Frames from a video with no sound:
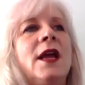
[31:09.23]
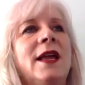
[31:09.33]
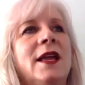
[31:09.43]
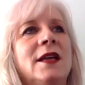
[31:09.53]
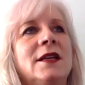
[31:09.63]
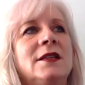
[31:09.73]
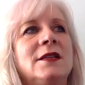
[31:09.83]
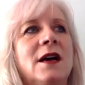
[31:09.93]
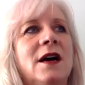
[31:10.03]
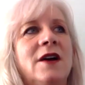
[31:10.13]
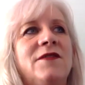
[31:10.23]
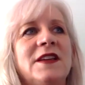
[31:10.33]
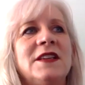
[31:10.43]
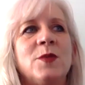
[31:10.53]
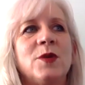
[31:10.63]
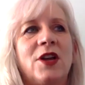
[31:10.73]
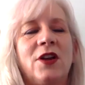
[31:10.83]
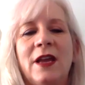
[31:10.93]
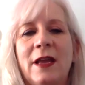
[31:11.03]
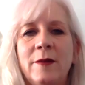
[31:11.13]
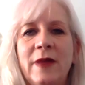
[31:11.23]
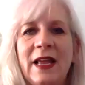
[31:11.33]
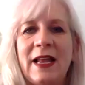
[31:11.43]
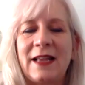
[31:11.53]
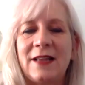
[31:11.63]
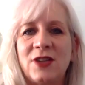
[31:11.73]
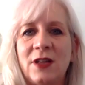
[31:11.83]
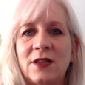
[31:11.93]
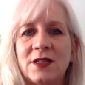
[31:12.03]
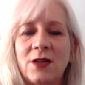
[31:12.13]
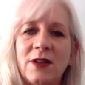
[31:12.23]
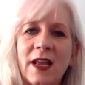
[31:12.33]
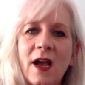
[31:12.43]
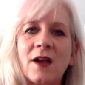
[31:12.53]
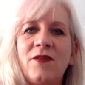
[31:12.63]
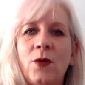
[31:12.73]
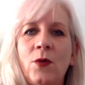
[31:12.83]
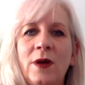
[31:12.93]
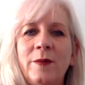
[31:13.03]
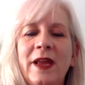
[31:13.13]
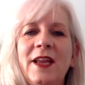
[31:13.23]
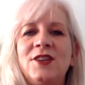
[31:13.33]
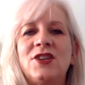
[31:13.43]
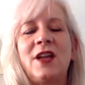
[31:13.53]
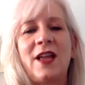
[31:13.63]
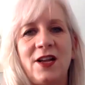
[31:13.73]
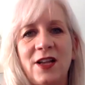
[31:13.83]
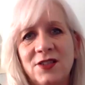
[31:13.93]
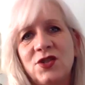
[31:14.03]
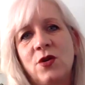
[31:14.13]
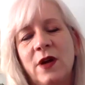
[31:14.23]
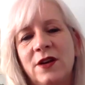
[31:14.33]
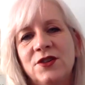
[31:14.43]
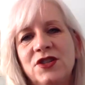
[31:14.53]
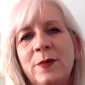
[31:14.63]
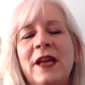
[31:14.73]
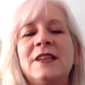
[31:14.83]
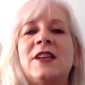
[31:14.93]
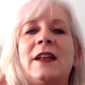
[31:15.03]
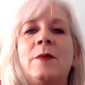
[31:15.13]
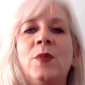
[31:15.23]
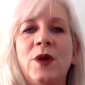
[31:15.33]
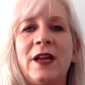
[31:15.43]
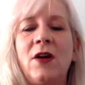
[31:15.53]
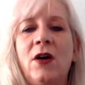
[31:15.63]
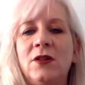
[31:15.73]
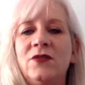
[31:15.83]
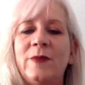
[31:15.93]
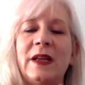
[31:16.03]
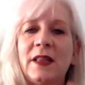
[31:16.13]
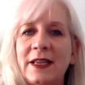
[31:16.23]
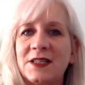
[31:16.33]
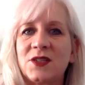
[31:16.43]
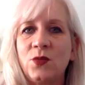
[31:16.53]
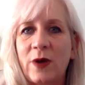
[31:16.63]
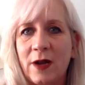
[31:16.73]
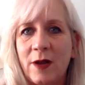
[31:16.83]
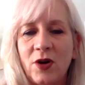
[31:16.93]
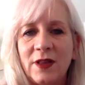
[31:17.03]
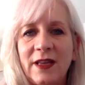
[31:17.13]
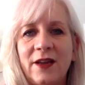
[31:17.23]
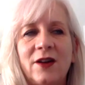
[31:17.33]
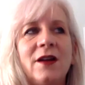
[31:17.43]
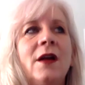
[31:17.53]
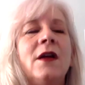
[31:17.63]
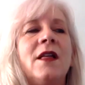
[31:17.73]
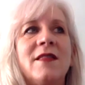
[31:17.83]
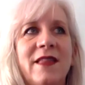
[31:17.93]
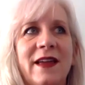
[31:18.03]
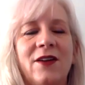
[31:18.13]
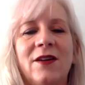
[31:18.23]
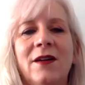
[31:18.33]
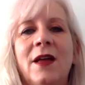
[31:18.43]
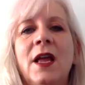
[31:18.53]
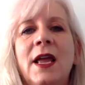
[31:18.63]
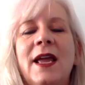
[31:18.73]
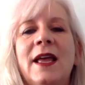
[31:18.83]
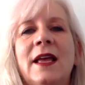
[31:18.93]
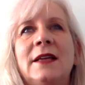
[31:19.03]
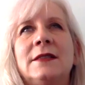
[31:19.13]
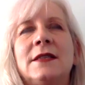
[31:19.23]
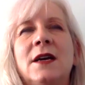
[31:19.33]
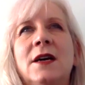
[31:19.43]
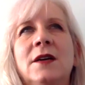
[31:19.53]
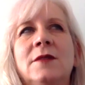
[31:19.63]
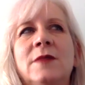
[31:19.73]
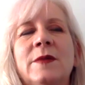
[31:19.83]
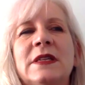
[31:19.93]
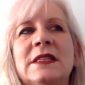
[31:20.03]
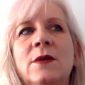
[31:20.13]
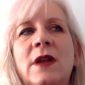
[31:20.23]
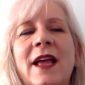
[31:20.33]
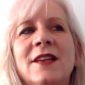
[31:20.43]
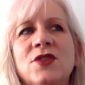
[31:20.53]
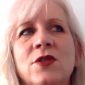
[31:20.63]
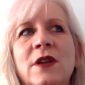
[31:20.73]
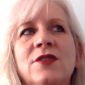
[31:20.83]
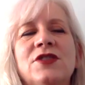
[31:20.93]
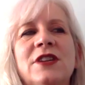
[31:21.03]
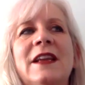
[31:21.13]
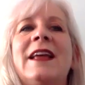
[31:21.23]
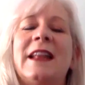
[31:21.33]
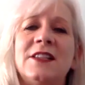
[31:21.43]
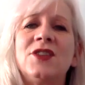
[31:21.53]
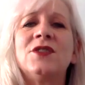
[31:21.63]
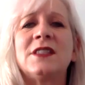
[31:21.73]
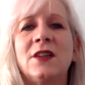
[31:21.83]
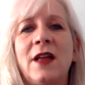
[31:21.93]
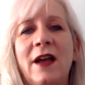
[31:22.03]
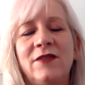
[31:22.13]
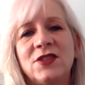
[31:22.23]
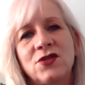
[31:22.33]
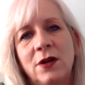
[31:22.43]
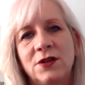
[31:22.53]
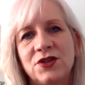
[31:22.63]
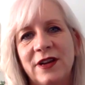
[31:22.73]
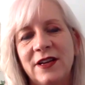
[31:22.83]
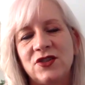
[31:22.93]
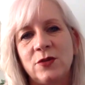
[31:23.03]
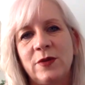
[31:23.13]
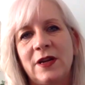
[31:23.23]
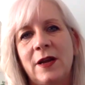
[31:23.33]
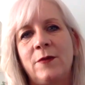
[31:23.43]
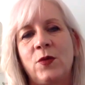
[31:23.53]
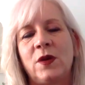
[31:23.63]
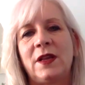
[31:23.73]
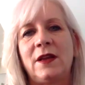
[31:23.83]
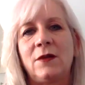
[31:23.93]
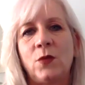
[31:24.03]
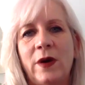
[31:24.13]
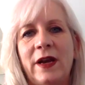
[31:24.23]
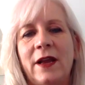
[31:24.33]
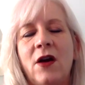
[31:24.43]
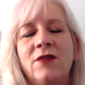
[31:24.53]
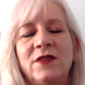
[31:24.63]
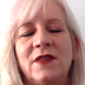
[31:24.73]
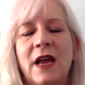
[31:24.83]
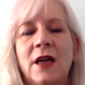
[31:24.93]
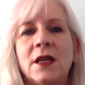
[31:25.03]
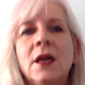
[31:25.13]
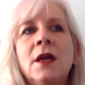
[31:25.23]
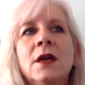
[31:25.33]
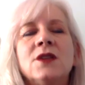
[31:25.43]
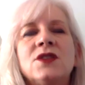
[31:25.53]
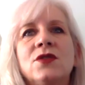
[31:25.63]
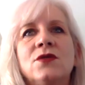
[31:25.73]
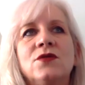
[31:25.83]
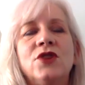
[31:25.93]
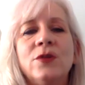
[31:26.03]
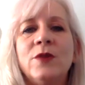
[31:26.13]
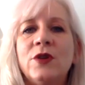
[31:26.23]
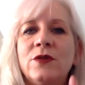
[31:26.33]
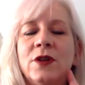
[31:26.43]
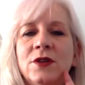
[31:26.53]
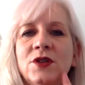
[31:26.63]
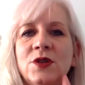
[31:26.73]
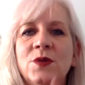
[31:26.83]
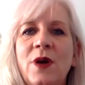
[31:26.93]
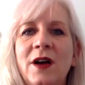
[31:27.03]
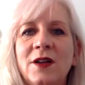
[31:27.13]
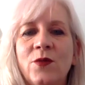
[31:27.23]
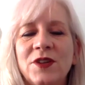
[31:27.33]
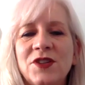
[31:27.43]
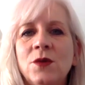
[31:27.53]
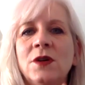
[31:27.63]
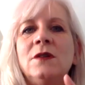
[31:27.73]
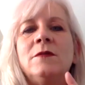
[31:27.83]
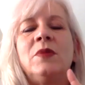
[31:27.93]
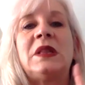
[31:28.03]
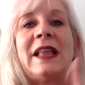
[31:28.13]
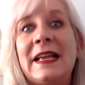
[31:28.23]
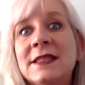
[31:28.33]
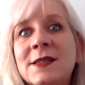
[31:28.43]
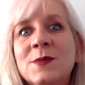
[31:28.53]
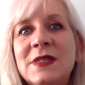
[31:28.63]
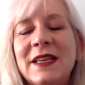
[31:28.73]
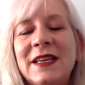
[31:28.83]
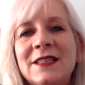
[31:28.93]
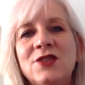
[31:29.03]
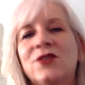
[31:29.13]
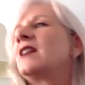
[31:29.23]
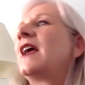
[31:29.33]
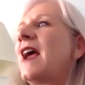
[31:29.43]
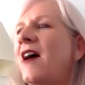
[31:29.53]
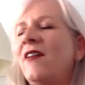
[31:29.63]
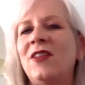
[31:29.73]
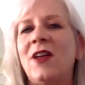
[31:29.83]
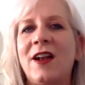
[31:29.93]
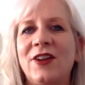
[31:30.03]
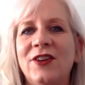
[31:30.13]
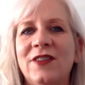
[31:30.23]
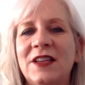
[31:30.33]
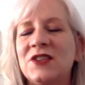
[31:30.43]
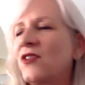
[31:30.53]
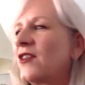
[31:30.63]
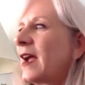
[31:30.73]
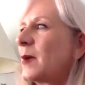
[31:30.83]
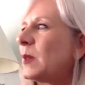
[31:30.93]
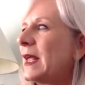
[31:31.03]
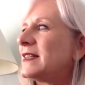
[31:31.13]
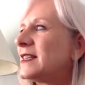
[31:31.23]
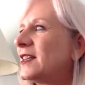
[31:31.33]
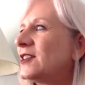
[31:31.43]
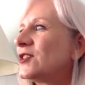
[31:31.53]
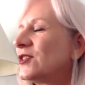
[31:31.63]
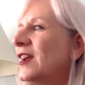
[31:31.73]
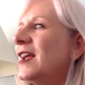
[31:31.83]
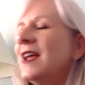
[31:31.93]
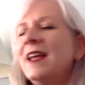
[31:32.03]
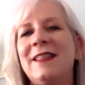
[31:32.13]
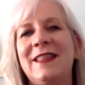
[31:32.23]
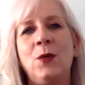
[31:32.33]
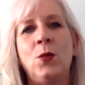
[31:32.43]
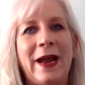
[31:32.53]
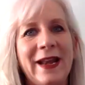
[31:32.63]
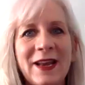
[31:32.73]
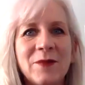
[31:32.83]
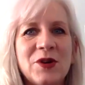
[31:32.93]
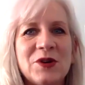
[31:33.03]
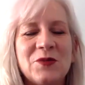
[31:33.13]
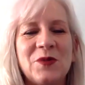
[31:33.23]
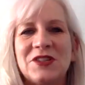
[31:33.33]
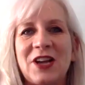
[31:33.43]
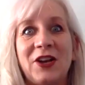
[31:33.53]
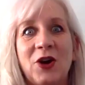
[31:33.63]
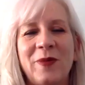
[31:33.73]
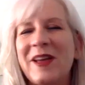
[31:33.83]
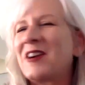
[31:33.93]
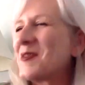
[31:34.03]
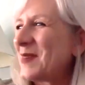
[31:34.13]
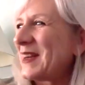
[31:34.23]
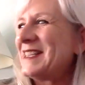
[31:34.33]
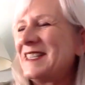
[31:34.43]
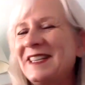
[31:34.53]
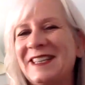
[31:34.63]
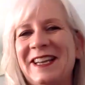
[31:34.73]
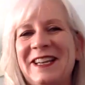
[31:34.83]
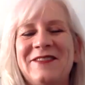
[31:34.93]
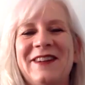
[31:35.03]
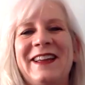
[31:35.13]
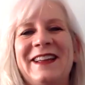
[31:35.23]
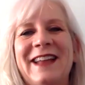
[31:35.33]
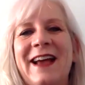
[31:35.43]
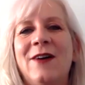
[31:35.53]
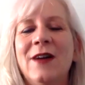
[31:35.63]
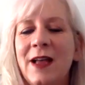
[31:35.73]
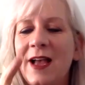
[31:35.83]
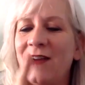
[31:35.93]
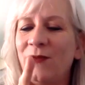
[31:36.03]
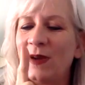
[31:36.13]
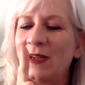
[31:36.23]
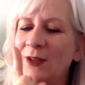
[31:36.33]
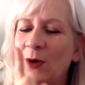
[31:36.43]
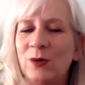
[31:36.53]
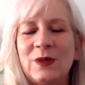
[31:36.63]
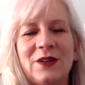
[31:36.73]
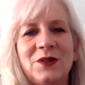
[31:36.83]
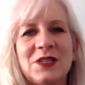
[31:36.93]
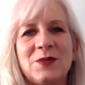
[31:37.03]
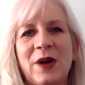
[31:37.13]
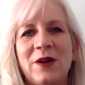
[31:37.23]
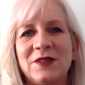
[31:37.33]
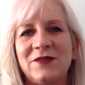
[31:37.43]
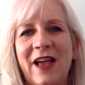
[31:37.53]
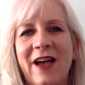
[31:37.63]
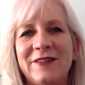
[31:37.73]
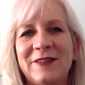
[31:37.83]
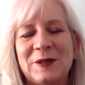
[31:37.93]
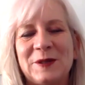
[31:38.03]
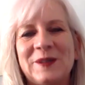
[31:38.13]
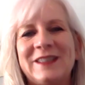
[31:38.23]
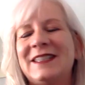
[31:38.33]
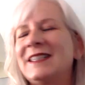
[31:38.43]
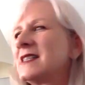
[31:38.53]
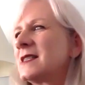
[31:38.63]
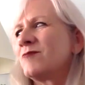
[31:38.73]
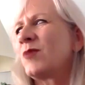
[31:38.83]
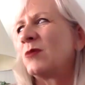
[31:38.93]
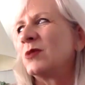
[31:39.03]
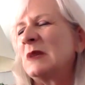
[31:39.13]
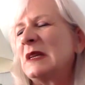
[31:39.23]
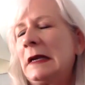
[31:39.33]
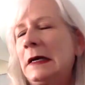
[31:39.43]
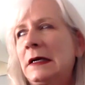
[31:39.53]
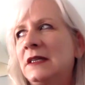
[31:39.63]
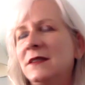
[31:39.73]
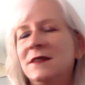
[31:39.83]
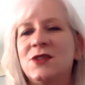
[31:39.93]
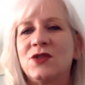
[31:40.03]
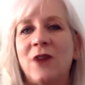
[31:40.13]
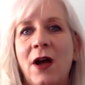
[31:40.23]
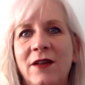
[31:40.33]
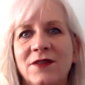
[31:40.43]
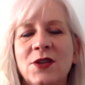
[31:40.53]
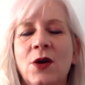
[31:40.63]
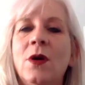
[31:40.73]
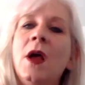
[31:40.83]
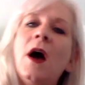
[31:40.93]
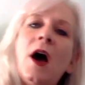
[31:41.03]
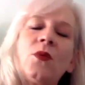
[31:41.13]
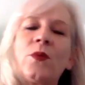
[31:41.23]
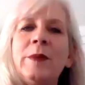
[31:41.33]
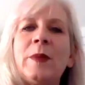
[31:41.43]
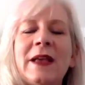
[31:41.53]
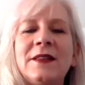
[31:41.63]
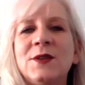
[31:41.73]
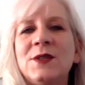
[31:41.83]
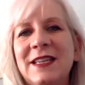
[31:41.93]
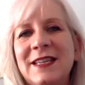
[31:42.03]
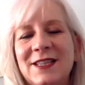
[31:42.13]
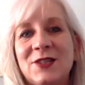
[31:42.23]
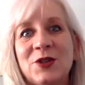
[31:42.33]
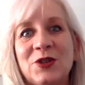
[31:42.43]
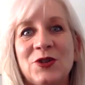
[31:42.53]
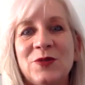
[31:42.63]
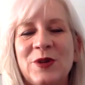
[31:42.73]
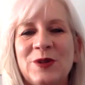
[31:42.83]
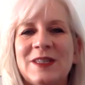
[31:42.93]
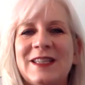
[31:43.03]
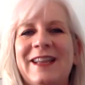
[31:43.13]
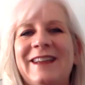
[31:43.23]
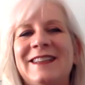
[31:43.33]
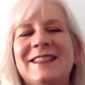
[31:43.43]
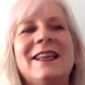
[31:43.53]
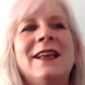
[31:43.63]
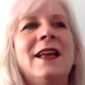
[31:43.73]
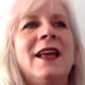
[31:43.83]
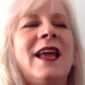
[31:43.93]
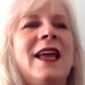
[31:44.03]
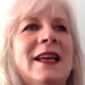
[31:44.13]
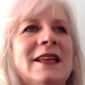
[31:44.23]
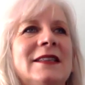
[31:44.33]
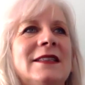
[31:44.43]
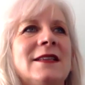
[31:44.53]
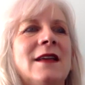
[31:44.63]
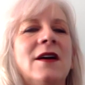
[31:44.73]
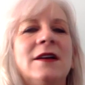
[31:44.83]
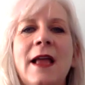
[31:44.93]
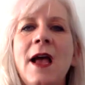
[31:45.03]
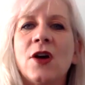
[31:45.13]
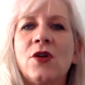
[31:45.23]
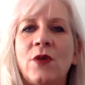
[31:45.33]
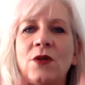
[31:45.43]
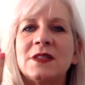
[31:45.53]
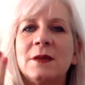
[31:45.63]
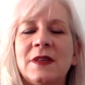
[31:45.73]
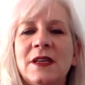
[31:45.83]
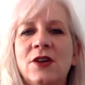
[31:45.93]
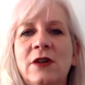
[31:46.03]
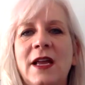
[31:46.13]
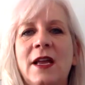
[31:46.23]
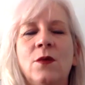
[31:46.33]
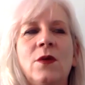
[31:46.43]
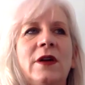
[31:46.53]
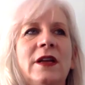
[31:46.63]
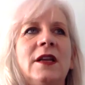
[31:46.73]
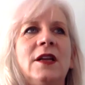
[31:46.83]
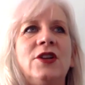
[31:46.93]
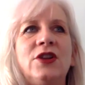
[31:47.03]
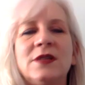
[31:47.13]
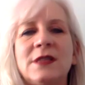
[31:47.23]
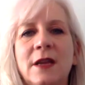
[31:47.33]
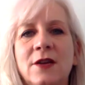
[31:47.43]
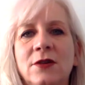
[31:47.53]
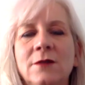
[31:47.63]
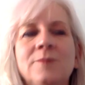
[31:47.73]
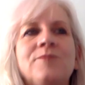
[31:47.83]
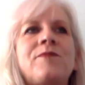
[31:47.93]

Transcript: And Facebook, you can get me at Angelic Zodiac for one page, Astro Energy page. And I'm putting all of my links to when I'm on the air there. And let me see what Astro Energy. And I do still have Astrologer Angel, but I'm really weaning off of that. So new moon, do a ritual, plant some seeds. You're going to have a lot of good things growing. I planted under the waning moon, which I know better, but I did it anyway. And now I have one lone little sprout of lavender, and it's probably not going to survive. So I'll replant those seeds under the new moon tonight. And yeah, grow something great. We're in a new cycle.